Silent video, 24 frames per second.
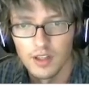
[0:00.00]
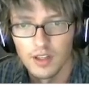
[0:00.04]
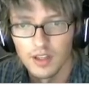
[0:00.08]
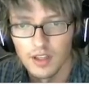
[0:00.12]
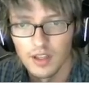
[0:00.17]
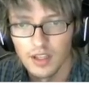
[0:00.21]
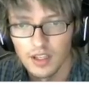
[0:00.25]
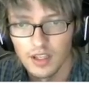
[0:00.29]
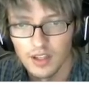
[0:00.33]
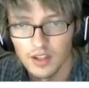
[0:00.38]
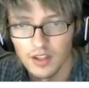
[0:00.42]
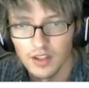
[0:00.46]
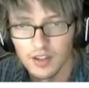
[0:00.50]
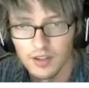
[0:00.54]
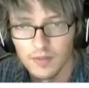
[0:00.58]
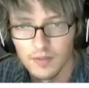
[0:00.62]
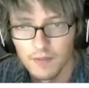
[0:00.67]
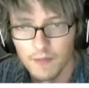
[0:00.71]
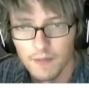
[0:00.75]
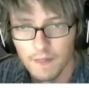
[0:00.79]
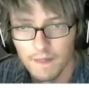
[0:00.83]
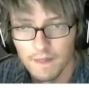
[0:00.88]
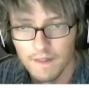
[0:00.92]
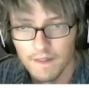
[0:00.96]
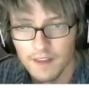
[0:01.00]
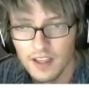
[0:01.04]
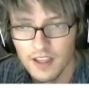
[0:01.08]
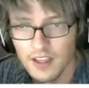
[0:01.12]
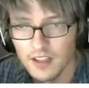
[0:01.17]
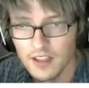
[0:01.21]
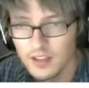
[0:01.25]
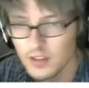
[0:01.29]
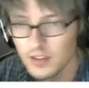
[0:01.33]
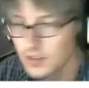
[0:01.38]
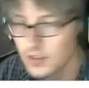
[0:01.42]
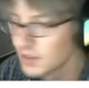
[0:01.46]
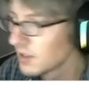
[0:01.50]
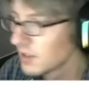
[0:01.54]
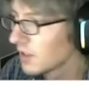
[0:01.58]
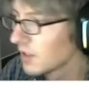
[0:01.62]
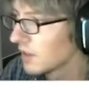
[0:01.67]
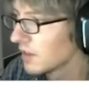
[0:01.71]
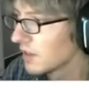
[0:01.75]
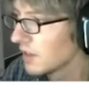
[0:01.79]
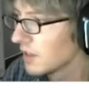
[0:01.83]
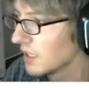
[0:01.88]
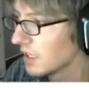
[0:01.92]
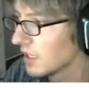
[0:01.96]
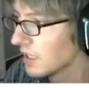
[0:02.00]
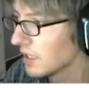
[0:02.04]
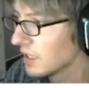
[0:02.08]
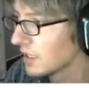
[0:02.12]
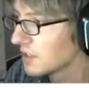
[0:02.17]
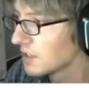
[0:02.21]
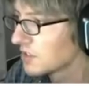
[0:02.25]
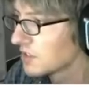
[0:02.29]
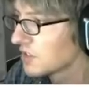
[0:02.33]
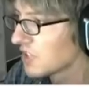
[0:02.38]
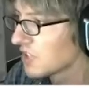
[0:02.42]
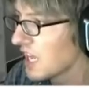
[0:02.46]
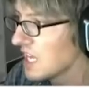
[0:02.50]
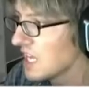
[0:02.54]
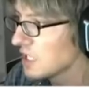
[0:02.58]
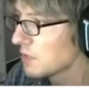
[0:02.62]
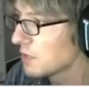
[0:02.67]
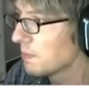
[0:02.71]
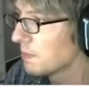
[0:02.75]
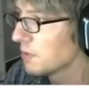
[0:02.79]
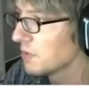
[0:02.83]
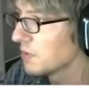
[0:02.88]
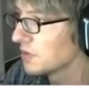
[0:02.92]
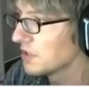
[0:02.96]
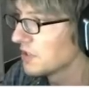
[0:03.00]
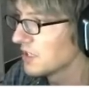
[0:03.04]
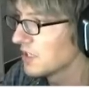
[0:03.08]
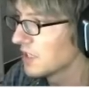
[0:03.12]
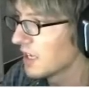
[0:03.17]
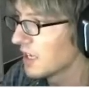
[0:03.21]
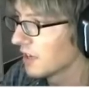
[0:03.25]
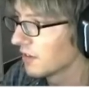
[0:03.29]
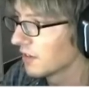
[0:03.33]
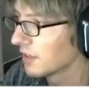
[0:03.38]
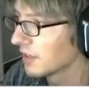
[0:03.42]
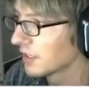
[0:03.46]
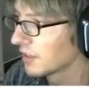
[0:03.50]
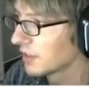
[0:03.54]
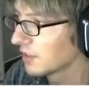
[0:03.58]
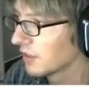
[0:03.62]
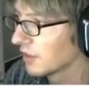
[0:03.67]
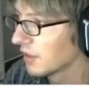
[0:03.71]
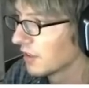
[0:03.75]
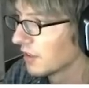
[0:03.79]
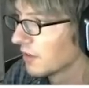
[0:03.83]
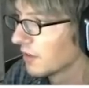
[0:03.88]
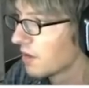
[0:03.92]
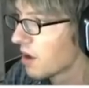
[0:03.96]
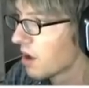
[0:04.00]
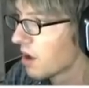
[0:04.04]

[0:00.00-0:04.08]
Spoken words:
here, is the Skate Pussy character.